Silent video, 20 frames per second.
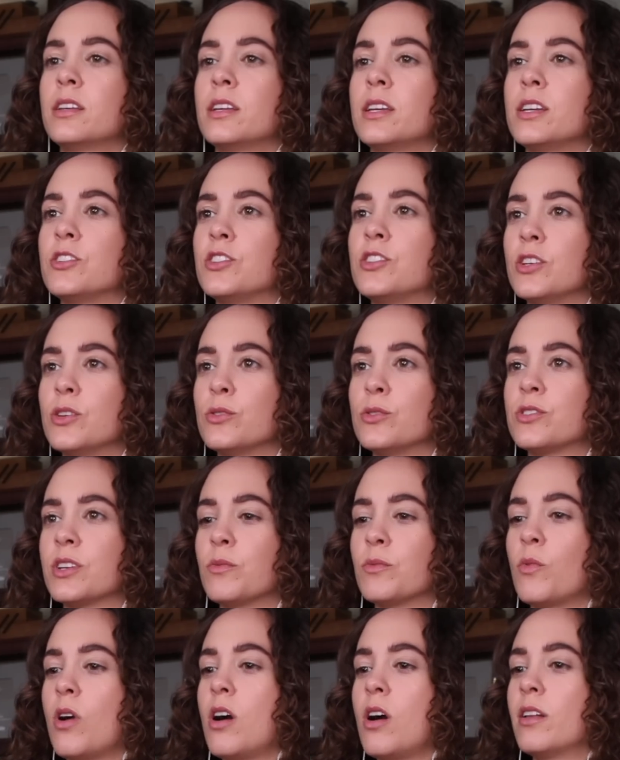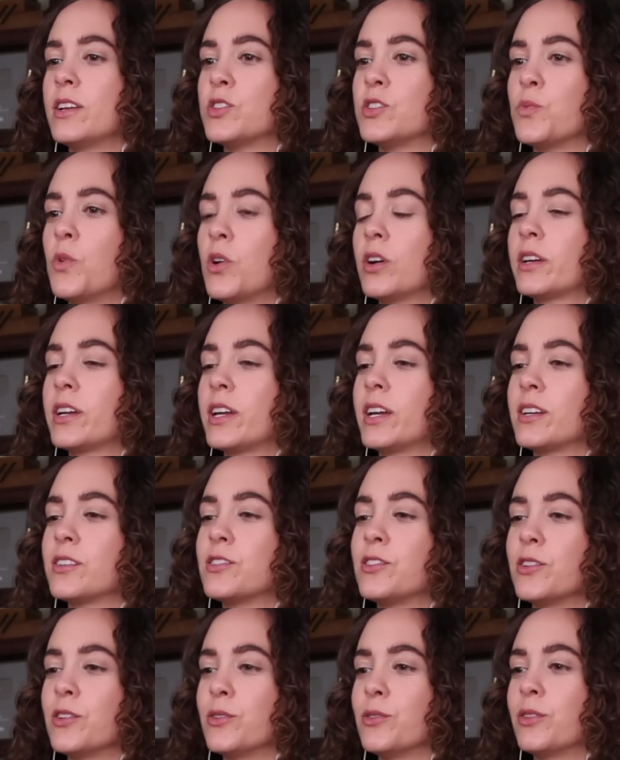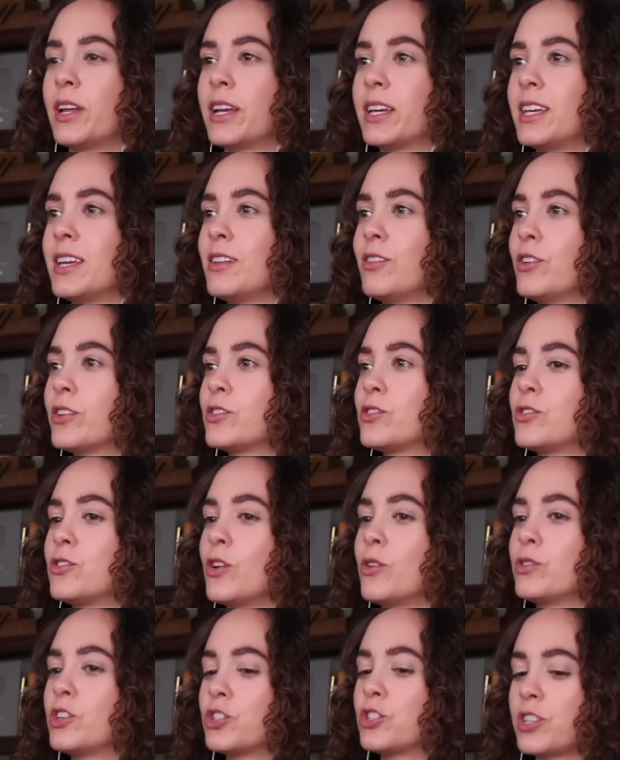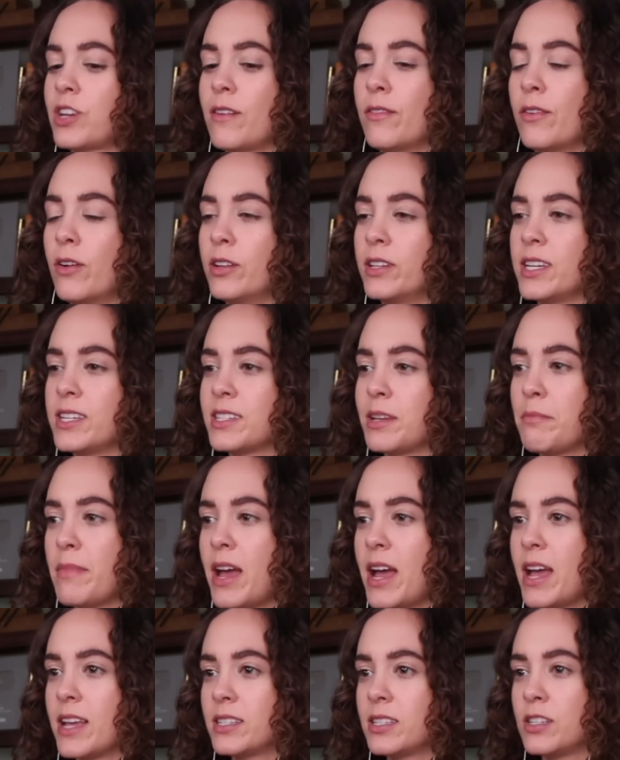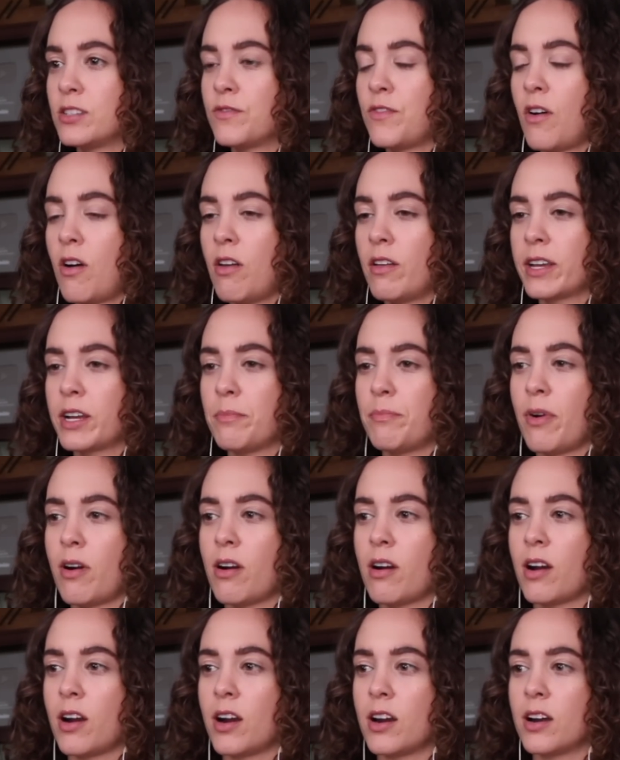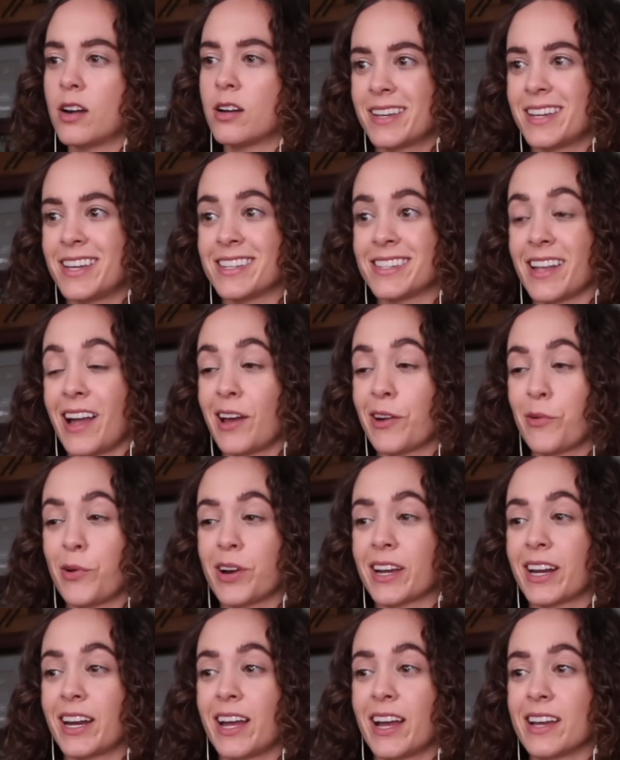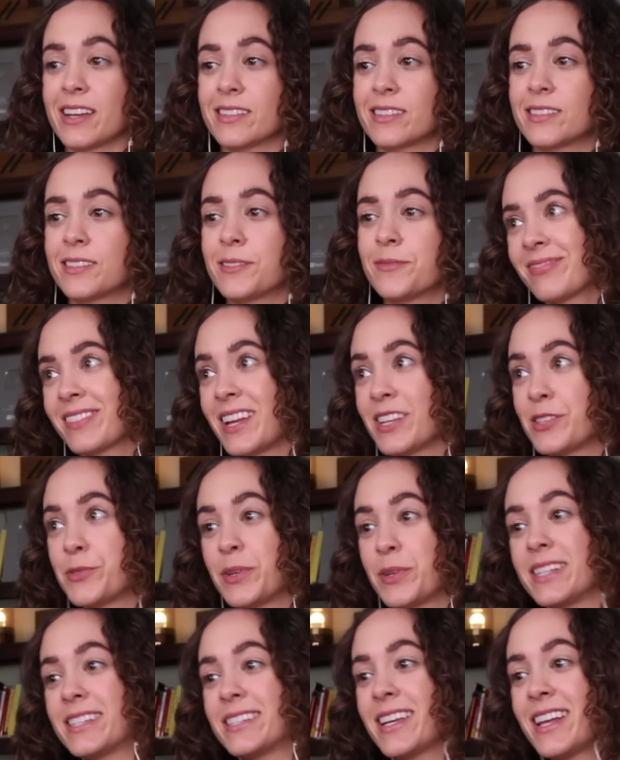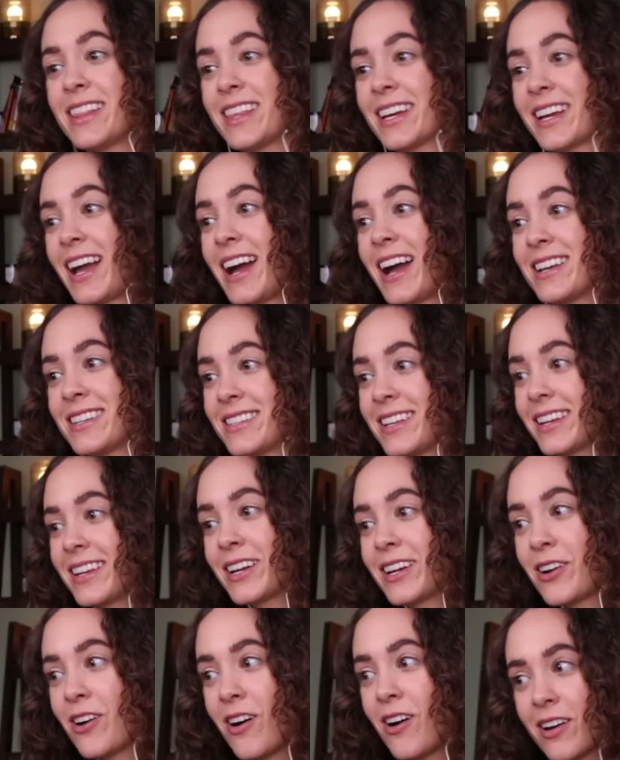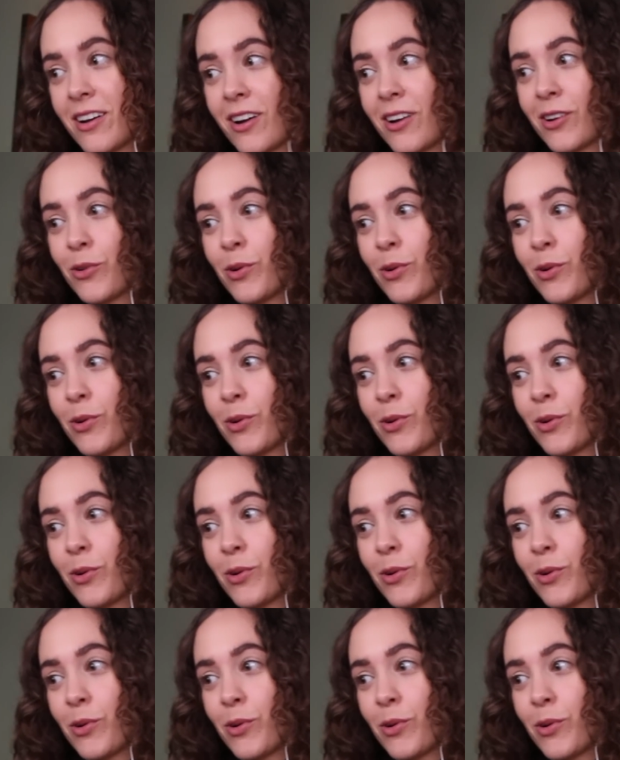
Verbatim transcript: He's using while he's working, too. Like, he looks so disheveled. He's a mess. He's falling apart. He's not organized. That's what he said. The guys that get caught aren't